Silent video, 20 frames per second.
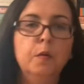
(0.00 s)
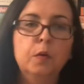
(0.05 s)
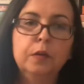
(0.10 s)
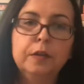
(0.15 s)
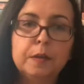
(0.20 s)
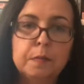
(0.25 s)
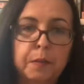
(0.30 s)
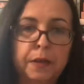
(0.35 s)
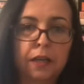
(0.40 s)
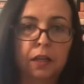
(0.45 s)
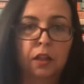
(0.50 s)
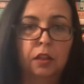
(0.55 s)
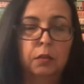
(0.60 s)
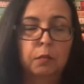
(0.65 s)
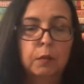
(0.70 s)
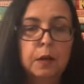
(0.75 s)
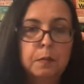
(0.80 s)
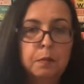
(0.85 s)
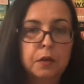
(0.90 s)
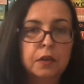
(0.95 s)
going to pick
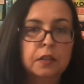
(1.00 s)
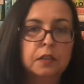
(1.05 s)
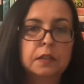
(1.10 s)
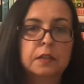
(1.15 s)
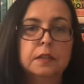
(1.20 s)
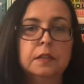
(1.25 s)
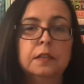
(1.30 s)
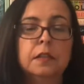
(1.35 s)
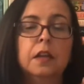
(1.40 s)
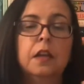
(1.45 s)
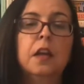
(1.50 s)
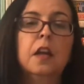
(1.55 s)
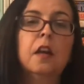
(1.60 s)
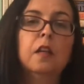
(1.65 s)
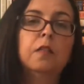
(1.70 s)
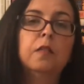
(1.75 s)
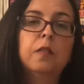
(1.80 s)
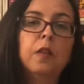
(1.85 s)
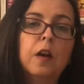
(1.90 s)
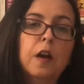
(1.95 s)
three books
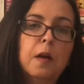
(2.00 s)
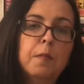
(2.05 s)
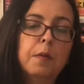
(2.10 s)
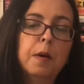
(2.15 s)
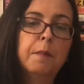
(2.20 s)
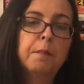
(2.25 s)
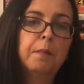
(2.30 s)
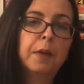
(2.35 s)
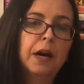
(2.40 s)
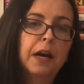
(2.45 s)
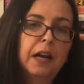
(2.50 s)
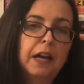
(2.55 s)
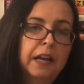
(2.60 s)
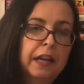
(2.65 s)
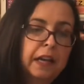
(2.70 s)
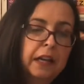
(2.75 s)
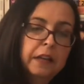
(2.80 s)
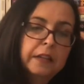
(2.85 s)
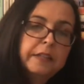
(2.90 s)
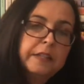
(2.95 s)
from
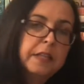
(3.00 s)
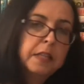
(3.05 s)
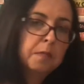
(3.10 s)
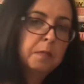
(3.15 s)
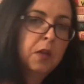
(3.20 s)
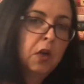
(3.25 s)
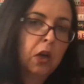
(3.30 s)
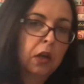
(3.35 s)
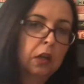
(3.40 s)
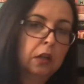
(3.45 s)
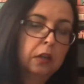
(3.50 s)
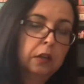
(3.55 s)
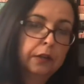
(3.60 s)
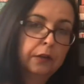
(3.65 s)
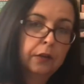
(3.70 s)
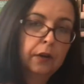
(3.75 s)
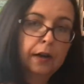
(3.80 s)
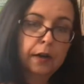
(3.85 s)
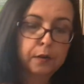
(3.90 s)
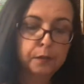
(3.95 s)
my TBR
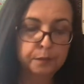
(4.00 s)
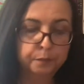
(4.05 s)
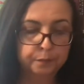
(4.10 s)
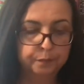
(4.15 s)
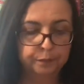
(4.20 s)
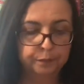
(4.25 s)
clear out.